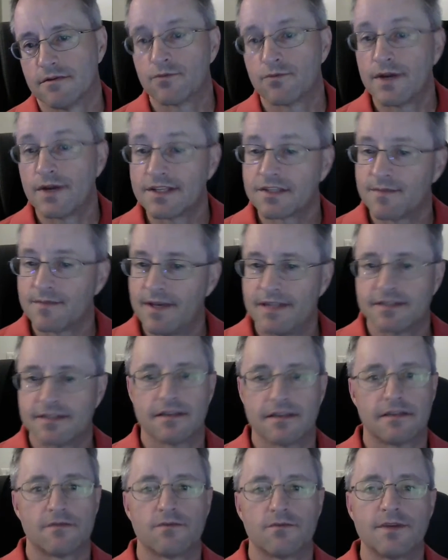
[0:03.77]
resumes
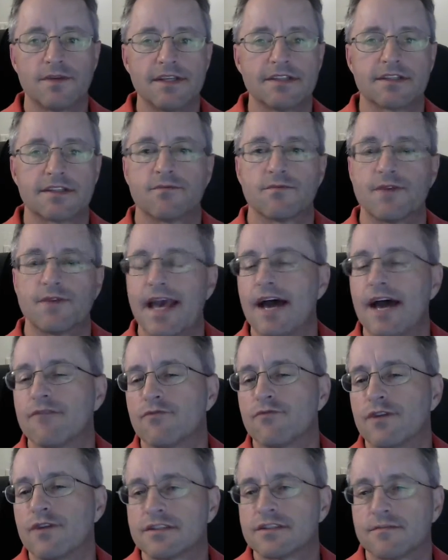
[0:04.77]
and the reason we
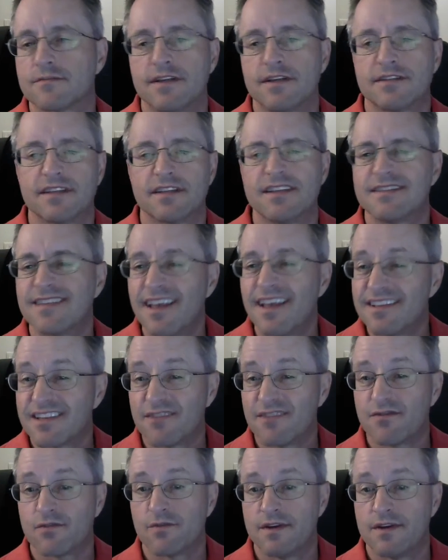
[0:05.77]
have resumes, the intent
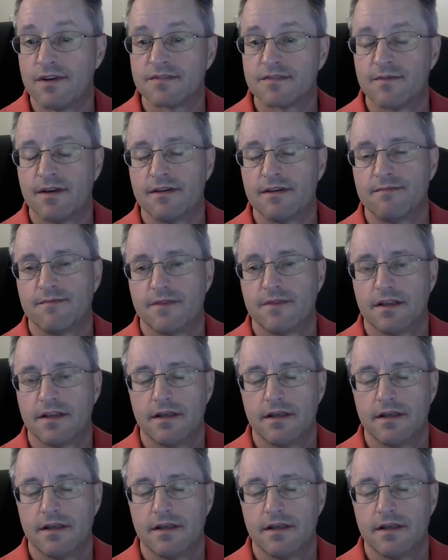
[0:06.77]
of a resume.